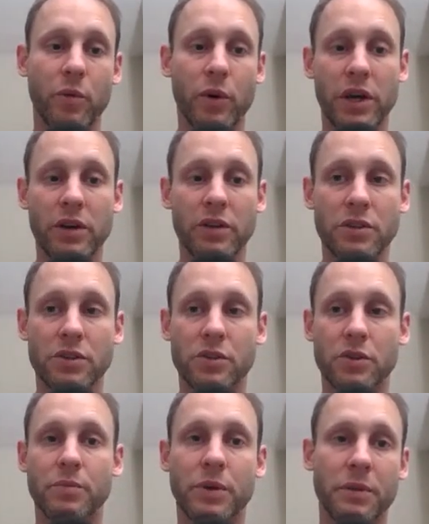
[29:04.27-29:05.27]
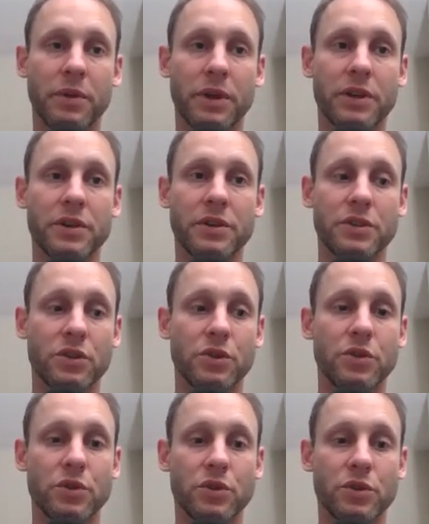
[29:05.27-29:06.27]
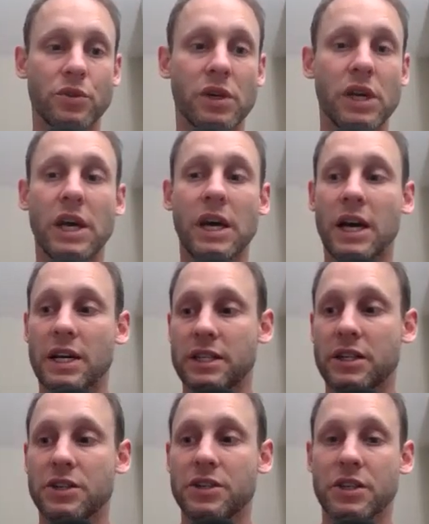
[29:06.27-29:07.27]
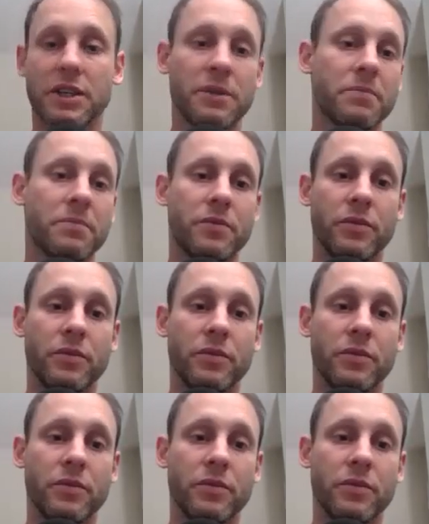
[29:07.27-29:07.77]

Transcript: whales or big players do to essentially